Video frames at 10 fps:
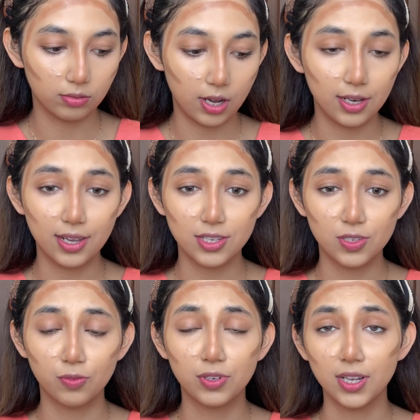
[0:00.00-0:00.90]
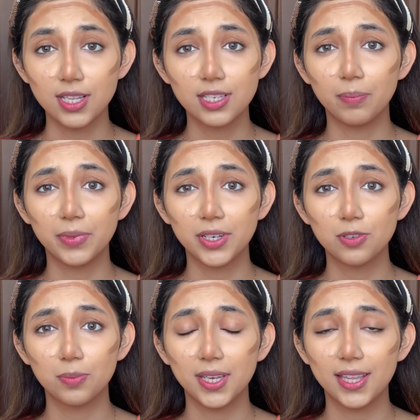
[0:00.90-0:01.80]
unless you've done something
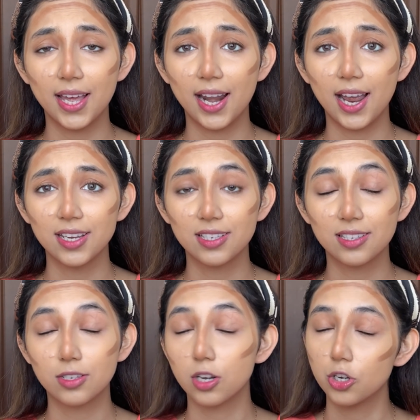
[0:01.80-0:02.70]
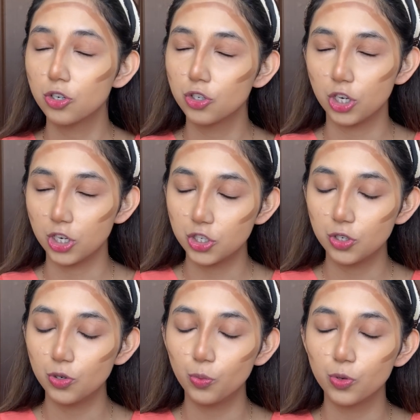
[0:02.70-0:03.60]
to me that I start to judge
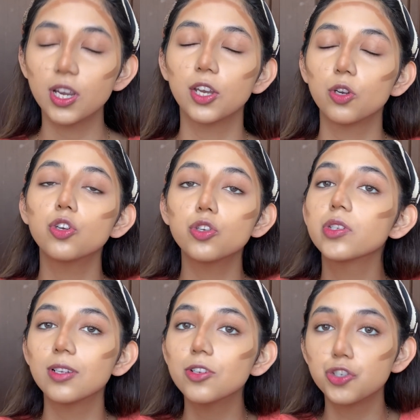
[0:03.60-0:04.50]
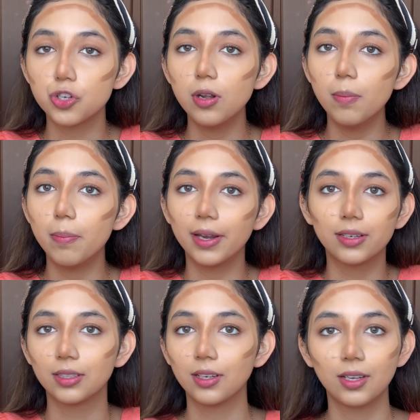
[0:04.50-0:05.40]
you, which I know you still shouldn't, but
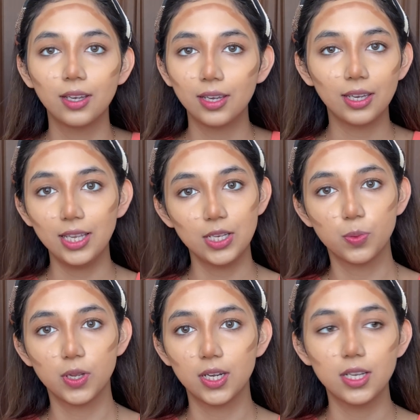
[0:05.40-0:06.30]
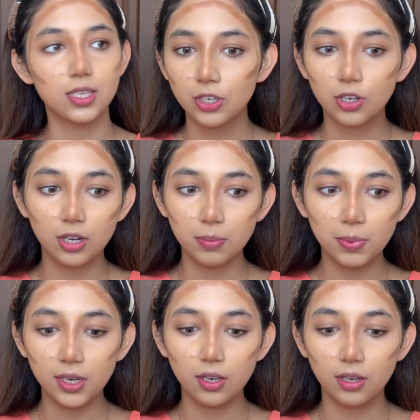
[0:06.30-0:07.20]
it is what it is. You're gonna
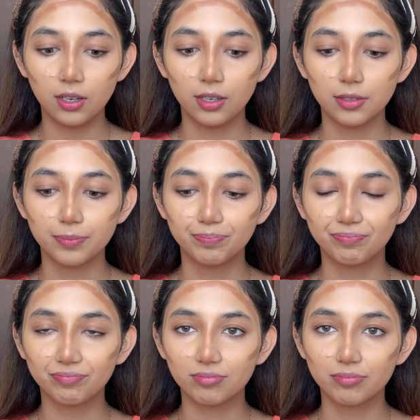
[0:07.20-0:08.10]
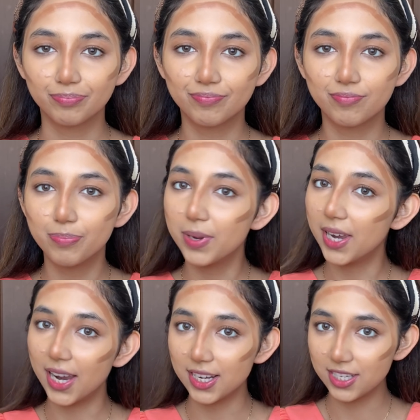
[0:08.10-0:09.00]
be a
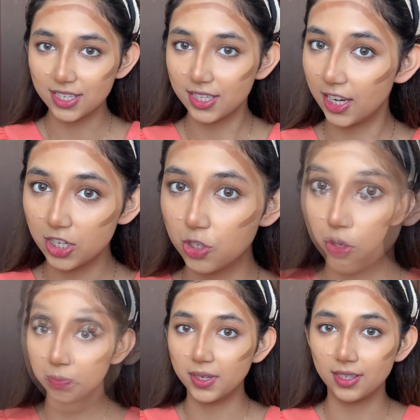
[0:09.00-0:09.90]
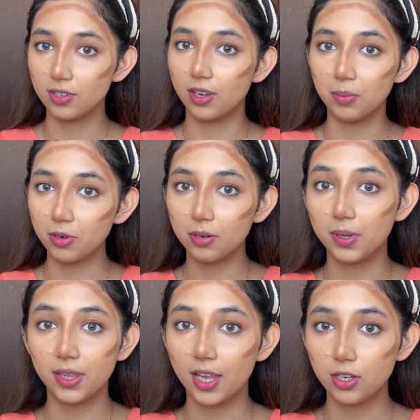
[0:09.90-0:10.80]
bitch to me, so I'm gonna
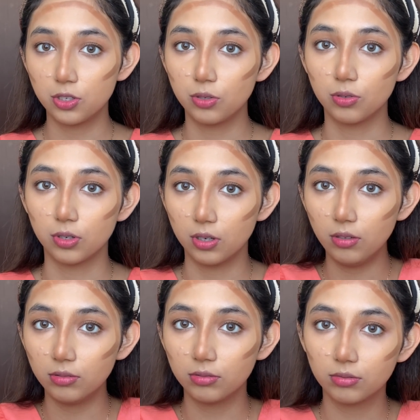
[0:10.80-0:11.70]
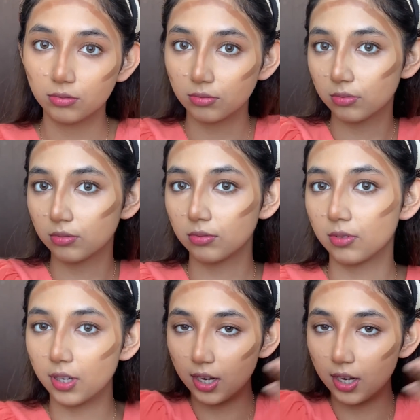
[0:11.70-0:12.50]
be that to you, you know? Get